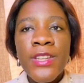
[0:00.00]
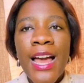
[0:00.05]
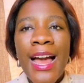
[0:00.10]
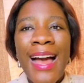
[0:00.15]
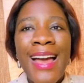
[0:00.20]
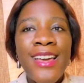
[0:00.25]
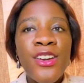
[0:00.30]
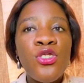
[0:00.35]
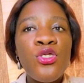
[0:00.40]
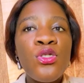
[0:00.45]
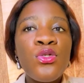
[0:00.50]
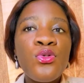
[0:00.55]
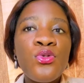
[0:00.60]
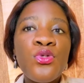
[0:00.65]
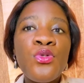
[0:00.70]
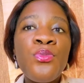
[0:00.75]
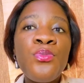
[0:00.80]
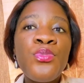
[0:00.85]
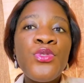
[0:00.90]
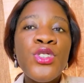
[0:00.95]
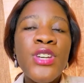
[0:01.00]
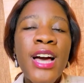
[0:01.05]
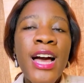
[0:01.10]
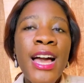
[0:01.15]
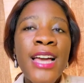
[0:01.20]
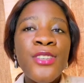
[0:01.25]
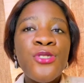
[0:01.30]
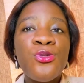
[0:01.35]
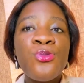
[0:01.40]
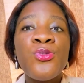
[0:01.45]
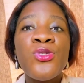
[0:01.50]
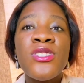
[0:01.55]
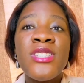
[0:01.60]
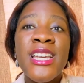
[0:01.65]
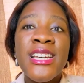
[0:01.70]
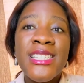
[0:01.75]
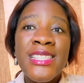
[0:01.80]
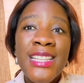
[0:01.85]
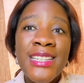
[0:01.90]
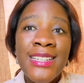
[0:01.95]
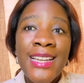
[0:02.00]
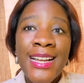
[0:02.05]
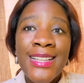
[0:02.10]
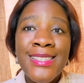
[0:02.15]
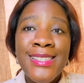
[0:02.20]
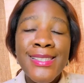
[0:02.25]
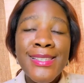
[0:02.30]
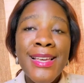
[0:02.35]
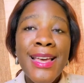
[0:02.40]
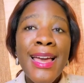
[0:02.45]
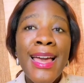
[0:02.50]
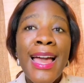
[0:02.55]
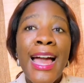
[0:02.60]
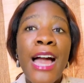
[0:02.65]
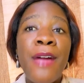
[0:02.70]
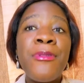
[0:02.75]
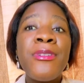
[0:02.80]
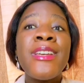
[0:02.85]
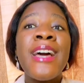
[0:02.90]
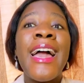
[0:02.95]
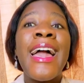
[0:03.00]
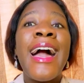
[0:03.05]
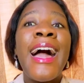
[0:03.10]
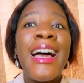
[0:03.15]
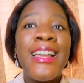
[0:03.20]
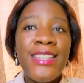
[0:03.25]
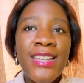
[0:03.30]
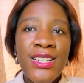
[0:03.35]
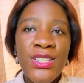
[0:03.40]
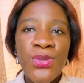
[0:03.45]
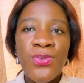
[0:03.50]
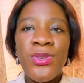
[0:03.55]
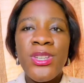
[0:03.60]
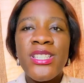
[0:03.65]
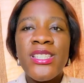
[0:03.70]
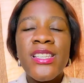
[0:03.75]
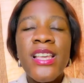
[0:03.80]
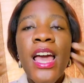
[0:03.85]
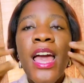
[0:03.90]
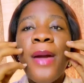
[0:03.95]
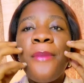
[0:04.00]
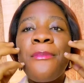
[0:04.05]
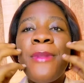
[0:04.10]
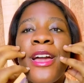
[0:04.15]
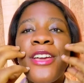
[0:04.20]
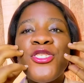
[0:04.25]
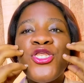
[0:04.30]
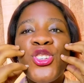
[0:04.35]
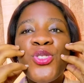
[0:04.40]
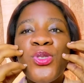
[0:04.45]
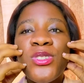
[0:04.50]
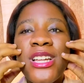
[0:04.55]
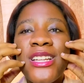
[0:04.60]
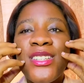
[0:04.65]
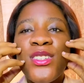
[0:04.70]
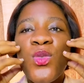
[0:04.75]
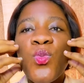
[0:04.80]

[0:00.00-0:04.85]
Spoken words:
I consumed ice cream to the extent that, I had it with my chocolate.